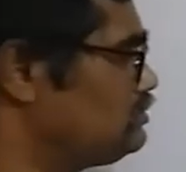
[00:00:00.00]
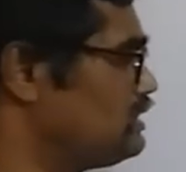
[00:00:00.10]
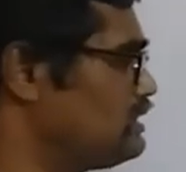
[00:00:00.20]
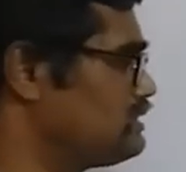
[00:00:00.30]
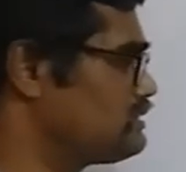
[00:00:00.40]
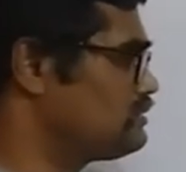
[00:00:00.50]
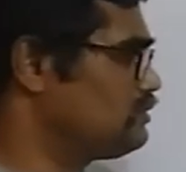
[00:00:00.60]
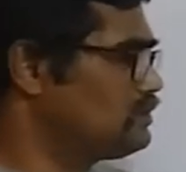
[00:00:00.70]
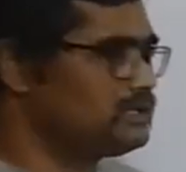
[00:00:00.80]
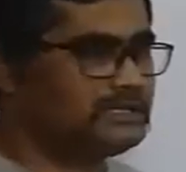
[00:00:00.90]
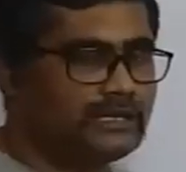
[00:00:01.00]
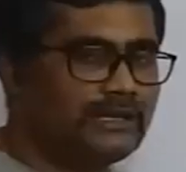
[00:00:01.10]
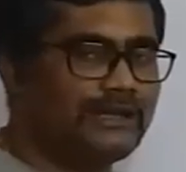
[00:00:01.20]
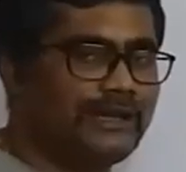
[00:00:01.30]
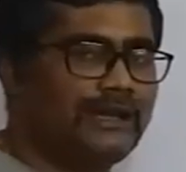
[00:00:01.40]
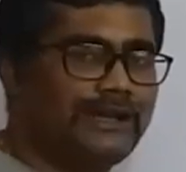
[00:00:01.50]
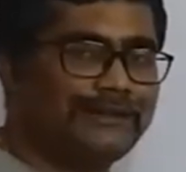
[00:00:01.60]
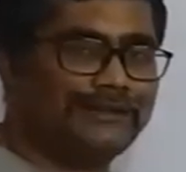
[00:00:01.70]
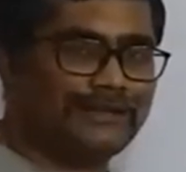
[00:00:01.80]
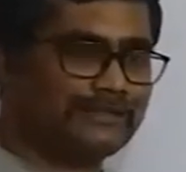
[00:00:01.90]
by guessing all this, and
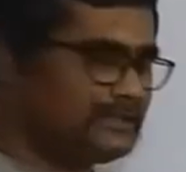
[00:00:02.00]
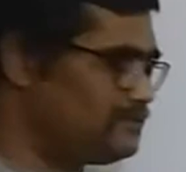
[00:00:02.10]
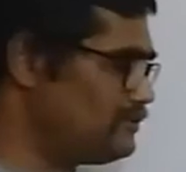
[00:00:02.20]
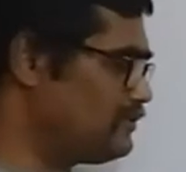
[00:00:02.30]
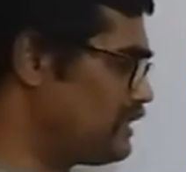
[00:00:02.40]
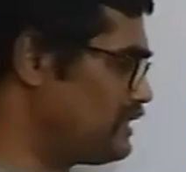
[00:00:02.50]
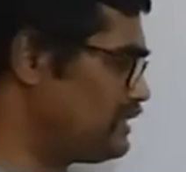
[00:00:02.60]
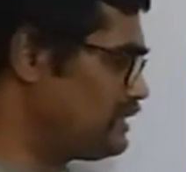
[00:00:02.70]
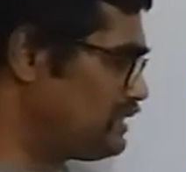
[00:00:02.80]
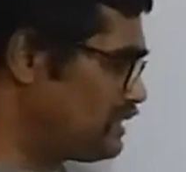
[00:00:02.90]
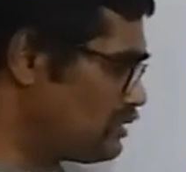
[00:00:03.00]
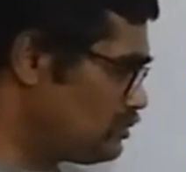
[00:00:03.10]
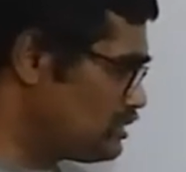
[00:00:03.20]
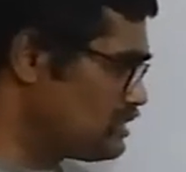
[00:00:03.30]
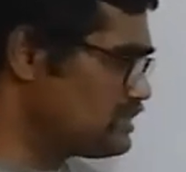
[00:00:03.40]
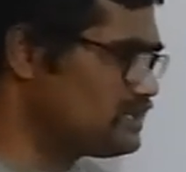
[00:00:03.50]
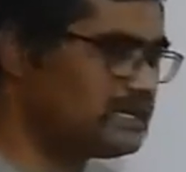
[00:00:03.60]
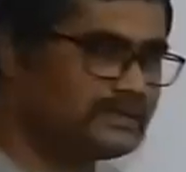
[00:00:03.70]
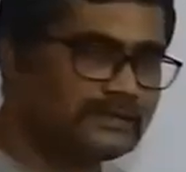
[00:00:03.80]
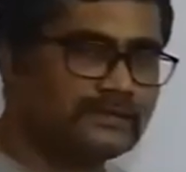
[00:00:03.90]
at last if you find that now this is the
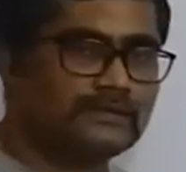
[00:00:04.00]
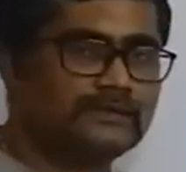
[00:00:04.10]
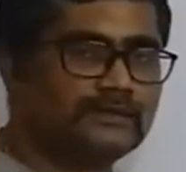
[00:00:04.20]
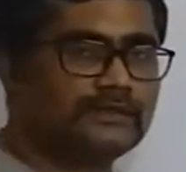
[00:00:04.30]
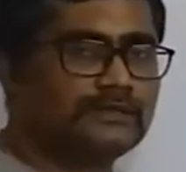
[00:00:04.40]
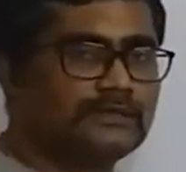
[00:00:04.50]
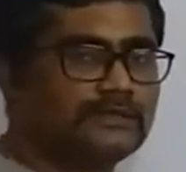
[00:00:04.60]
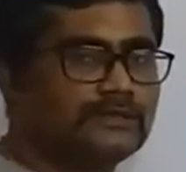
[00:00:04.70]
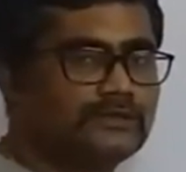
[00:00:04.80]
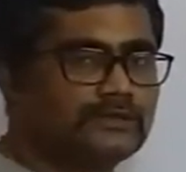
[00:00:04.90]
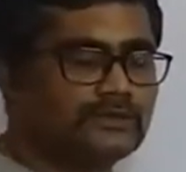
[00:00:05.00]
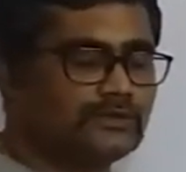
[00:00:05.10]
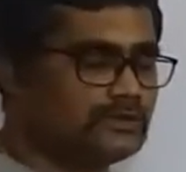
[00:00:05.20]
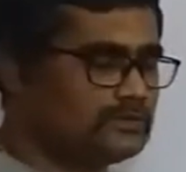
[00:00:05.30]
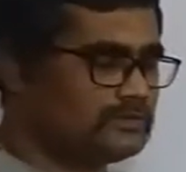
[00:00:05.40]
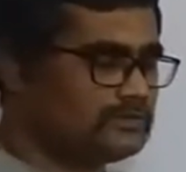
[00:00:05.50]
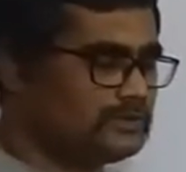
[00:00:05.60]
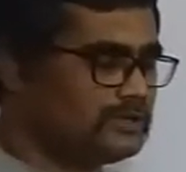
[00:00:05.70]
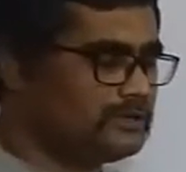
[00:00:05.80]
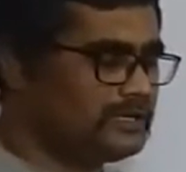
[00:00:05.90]
answer, so
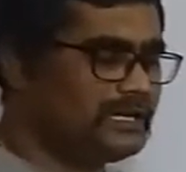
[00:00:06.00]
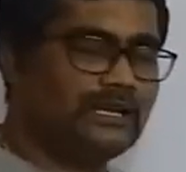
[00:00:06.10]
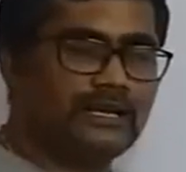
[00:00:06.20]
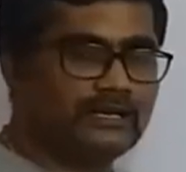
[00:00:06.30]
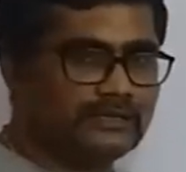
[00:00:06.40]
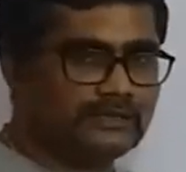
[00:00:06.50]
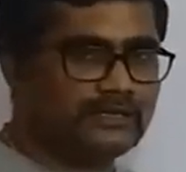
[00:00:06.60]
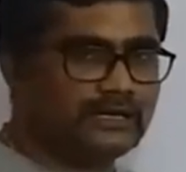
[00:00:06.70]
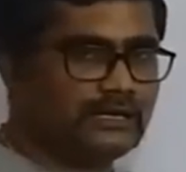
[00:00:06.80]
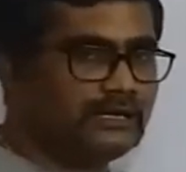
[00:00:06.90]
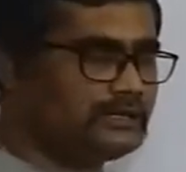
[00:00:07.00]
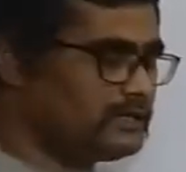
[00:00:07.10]
it will kill unnecessarily the